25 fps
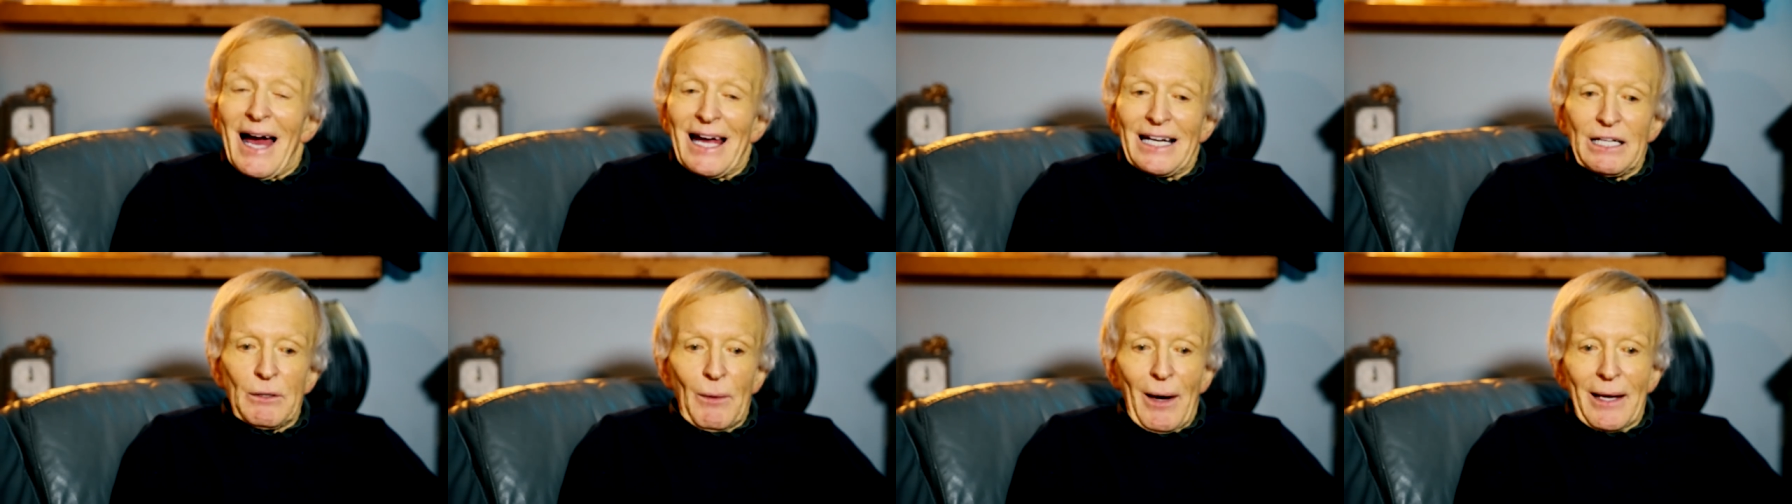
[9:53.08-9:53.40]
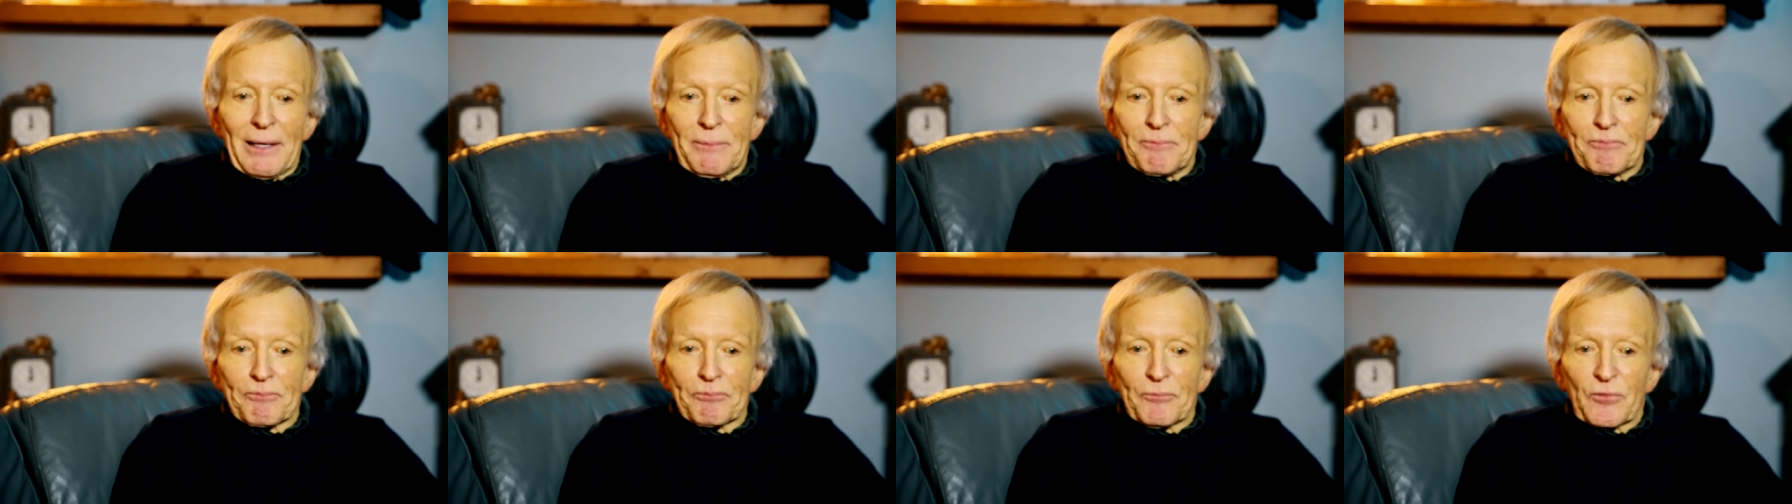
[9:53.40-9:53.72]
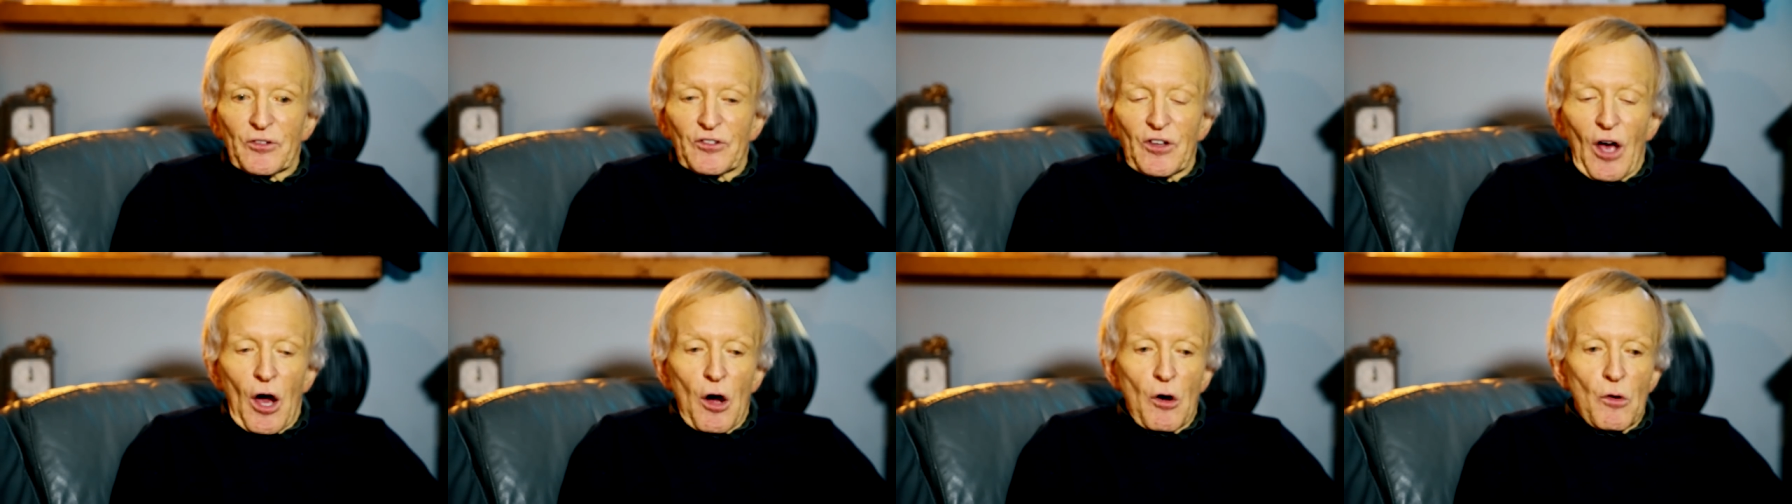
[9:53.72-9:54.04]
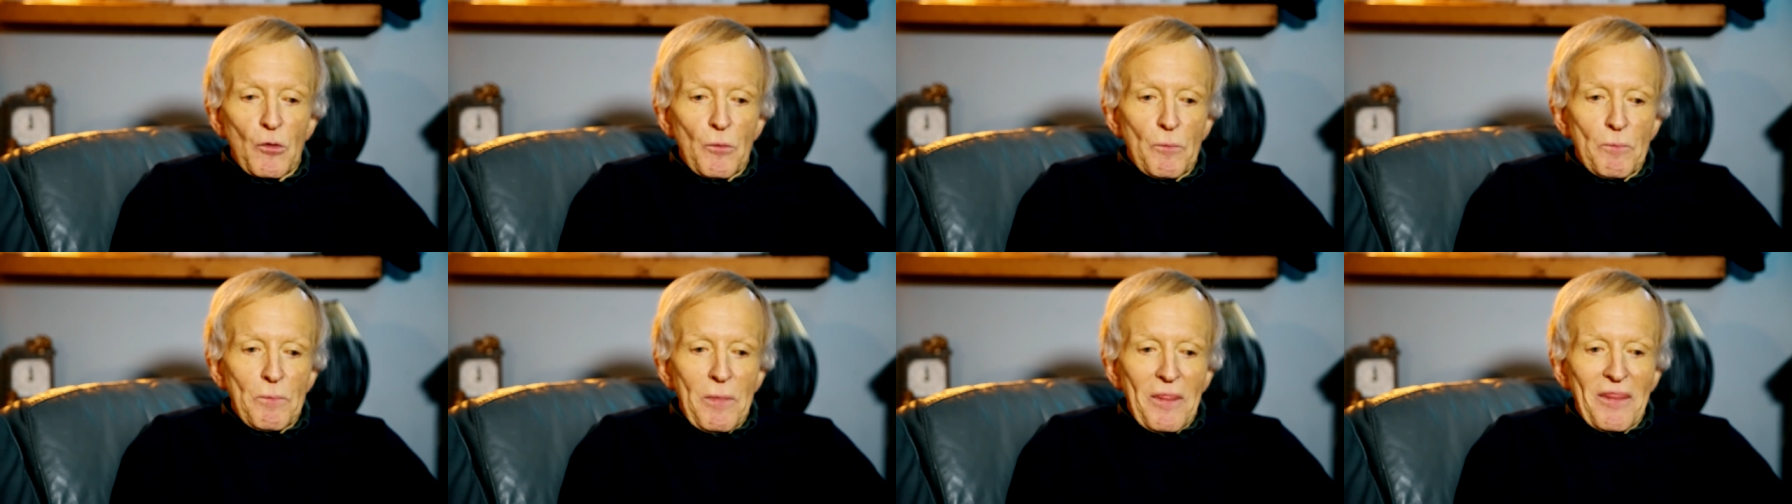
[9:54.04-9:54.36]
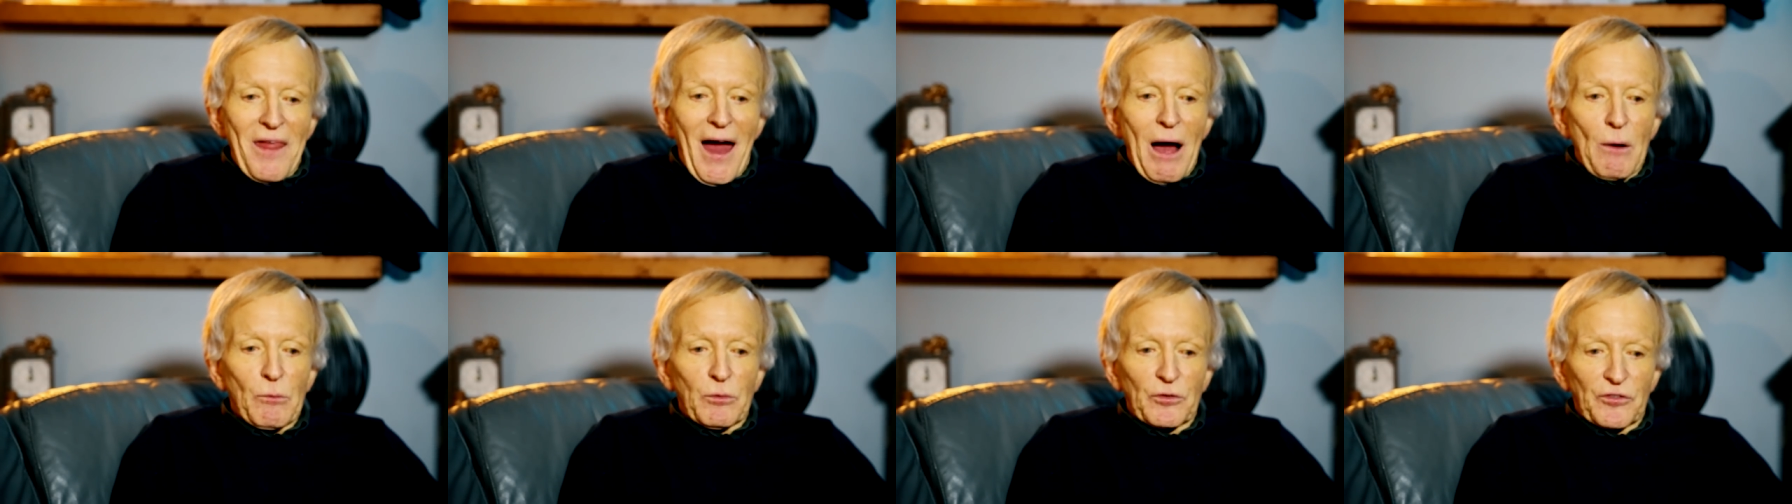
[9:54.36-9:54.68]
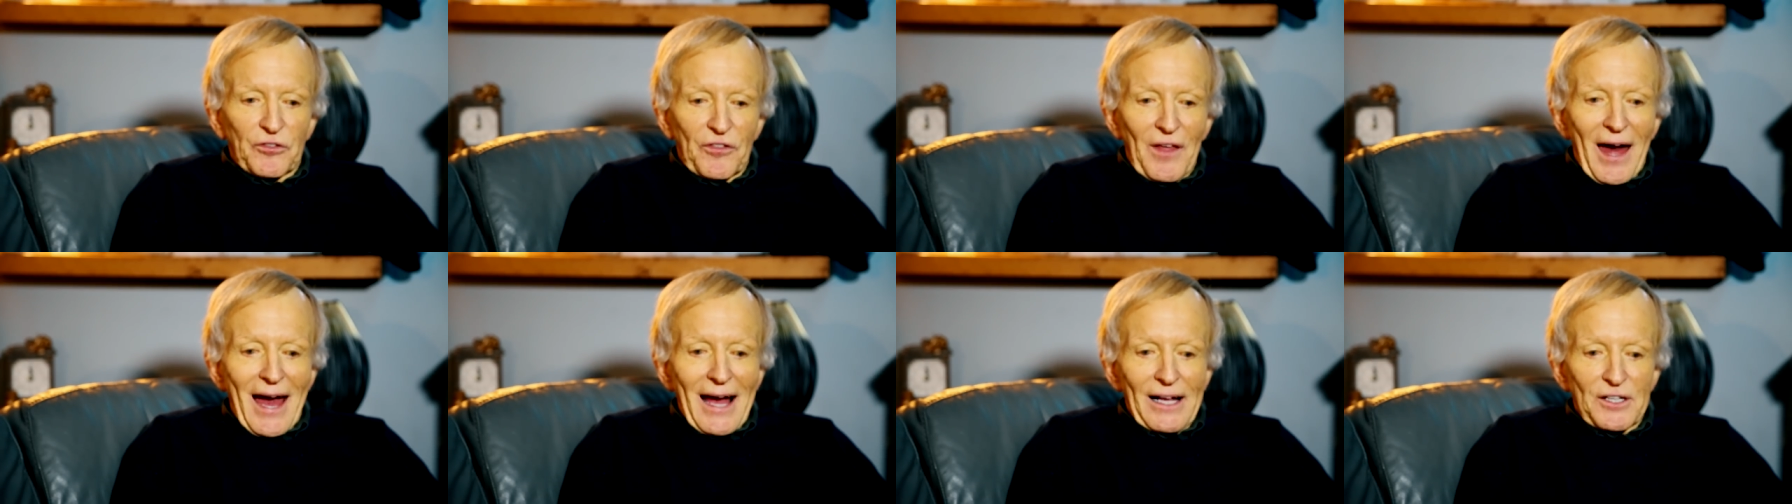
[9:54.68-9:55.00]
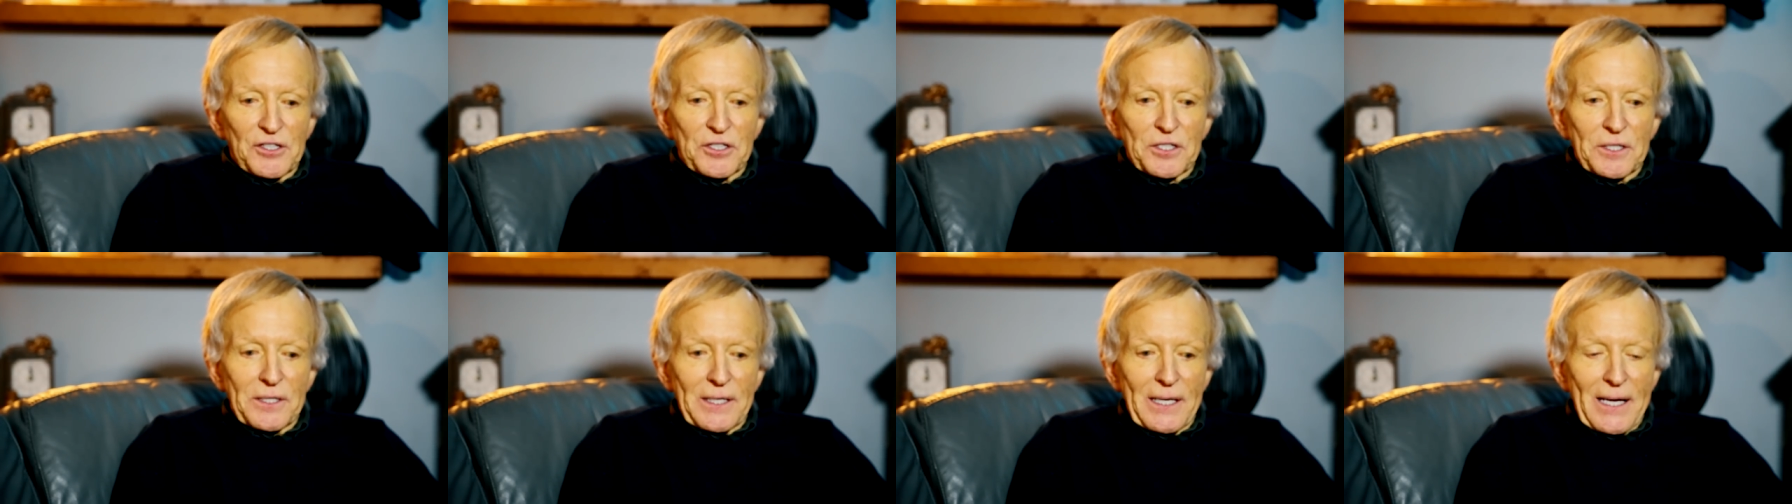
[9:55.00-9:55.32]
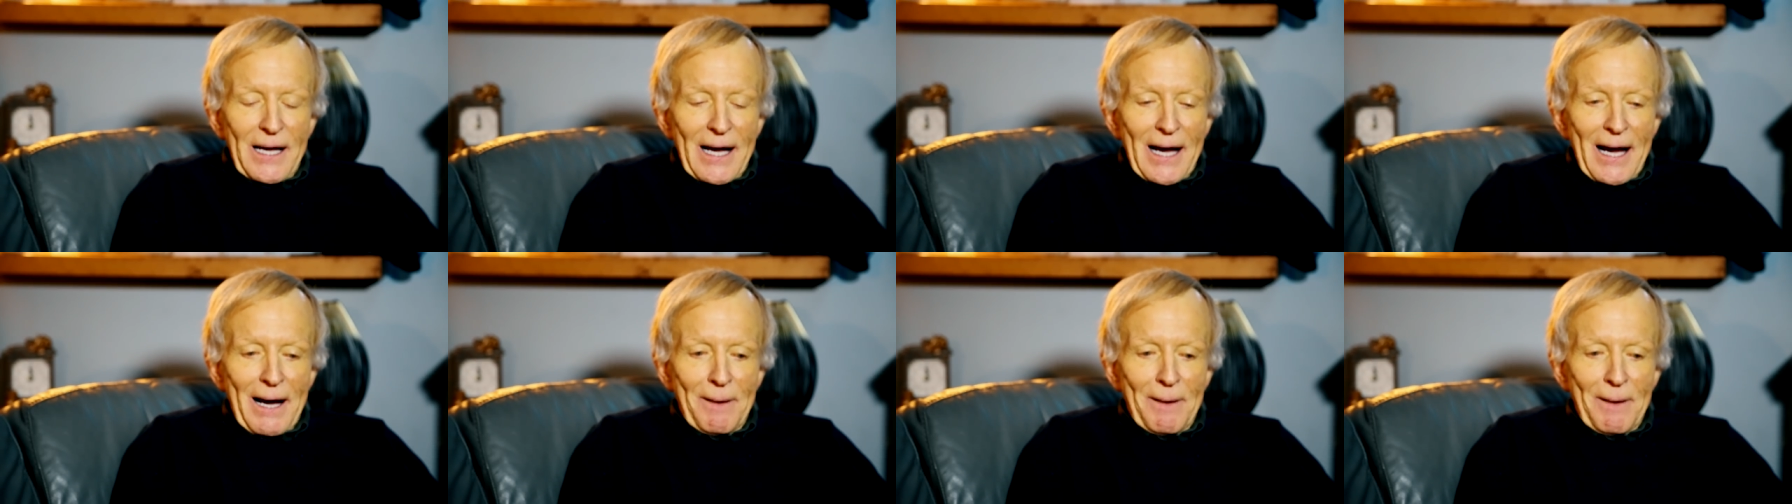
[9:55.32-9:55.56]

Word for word: Anyway, so that was that.